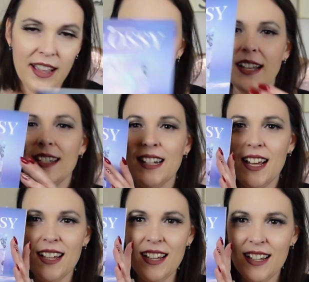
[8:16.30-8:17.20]
It
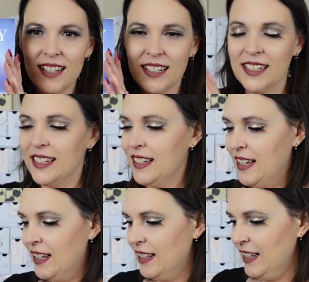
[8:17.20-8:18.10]
does.
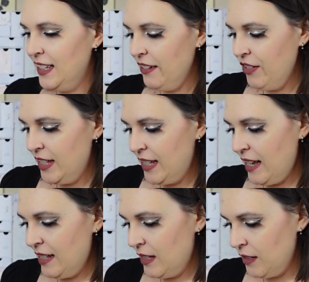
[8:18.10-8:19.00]
Let's see if it
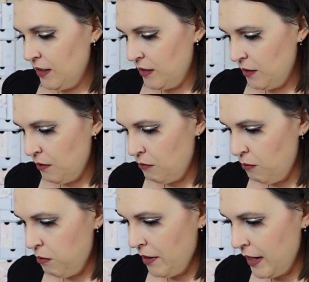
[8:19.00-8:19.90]
says
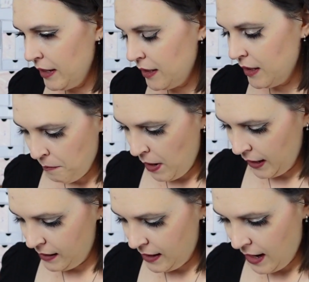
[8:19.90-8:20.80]
what
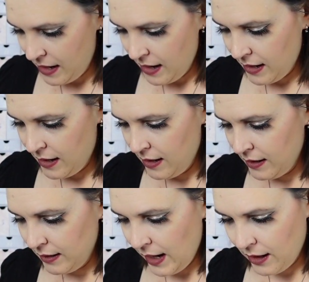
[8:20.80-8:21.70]
magnetic
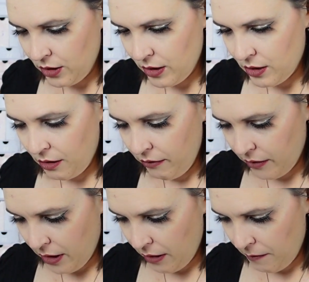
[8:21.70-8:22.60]
lashes do
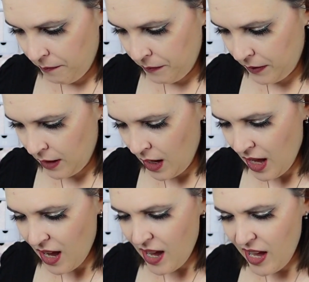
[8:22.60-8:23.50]
for you.
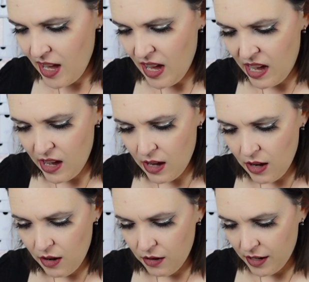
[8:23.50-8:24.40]

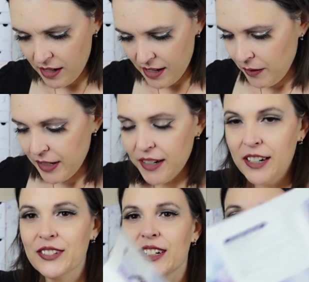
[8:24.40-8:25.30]
Oh, we could
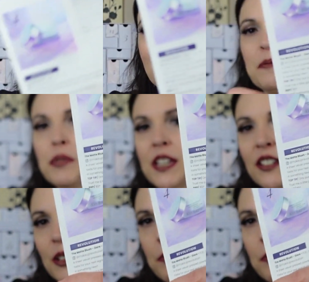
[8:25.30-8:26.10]
have gotten a peachy